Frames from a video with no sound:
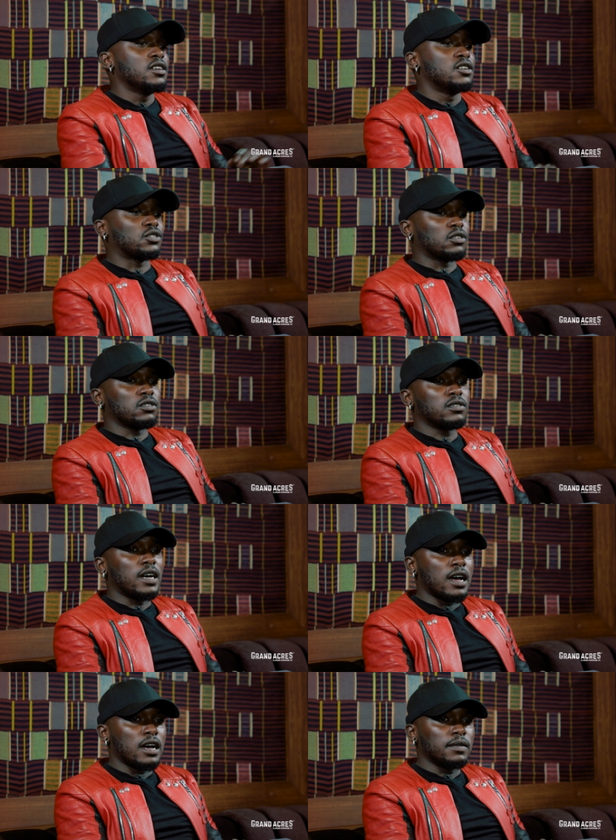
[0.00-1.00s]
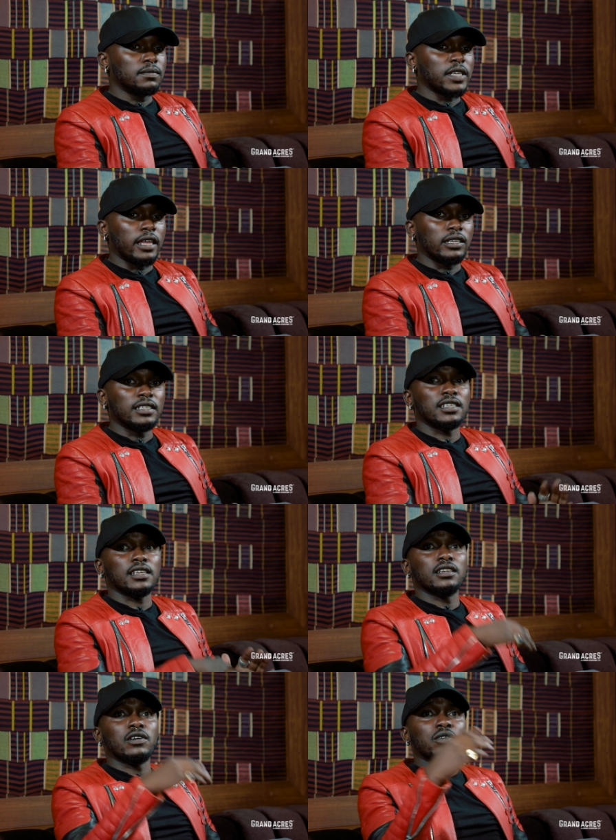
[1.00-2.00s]
So and then
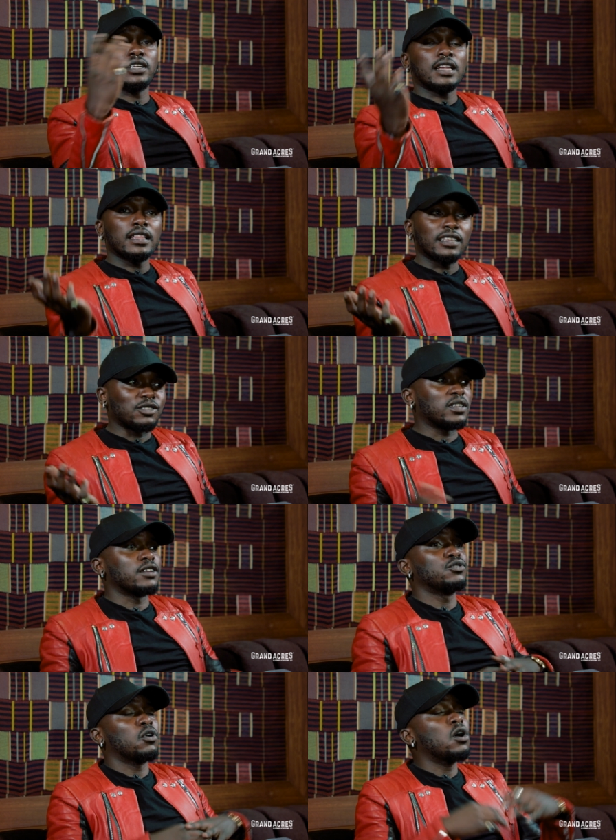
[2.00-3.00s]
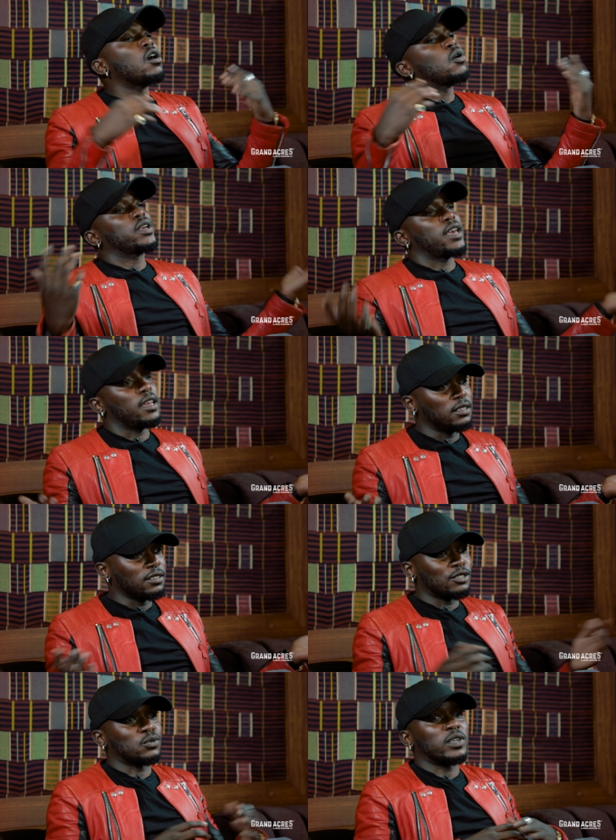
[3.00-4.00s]
taking around the land, that's when I knew, oh, okay,
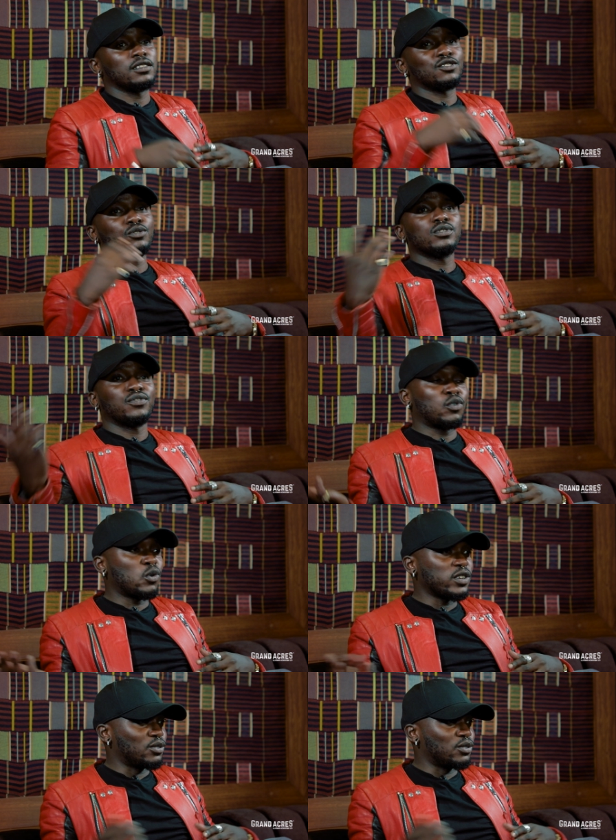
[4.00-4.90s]
this is what it's used for.